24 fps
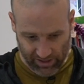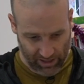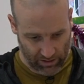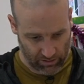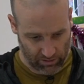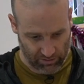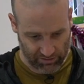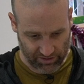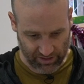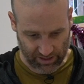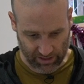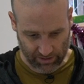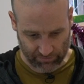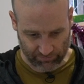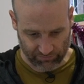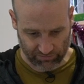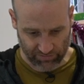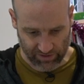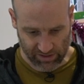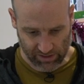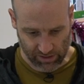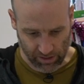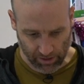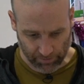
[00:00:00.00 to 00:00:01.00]
out on here.
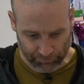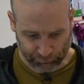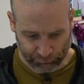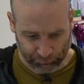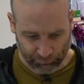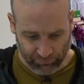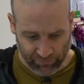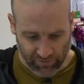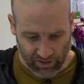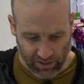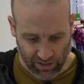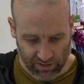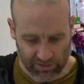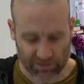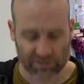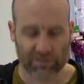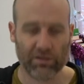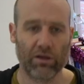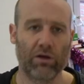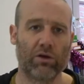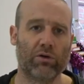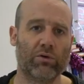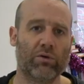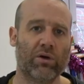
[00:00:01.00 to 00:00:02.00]
There you go. And
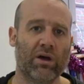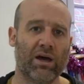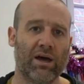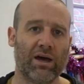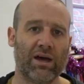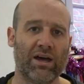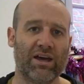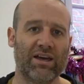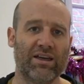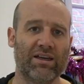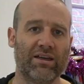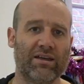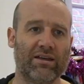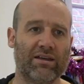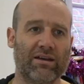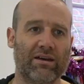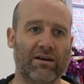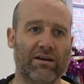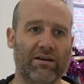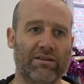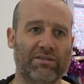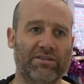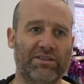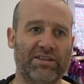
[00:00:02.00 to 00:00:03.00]
so,
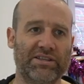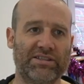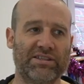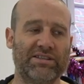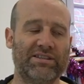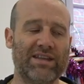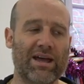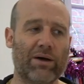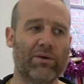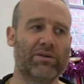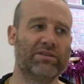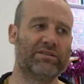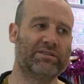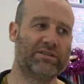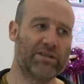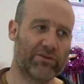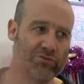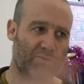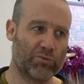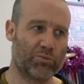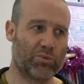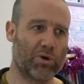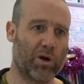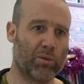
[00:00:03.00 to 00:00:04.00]
this is now a
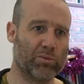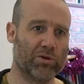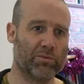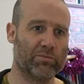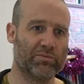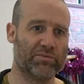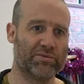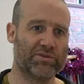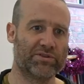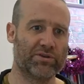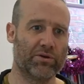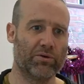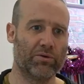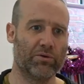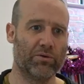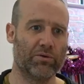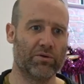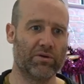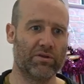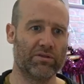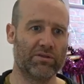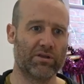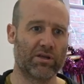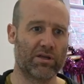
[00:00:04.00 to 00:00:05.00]
different problem.
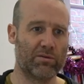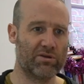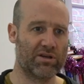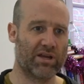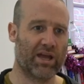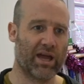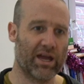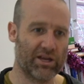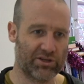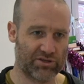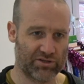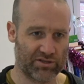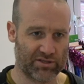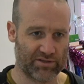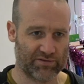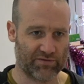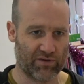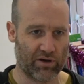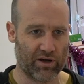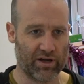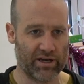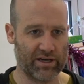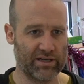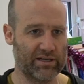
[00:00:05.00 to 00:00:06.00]
So the communication's
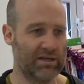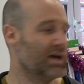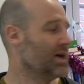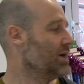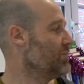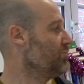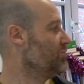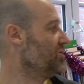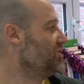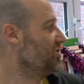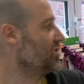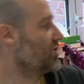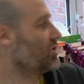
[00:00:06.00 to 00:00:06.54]
fine, but the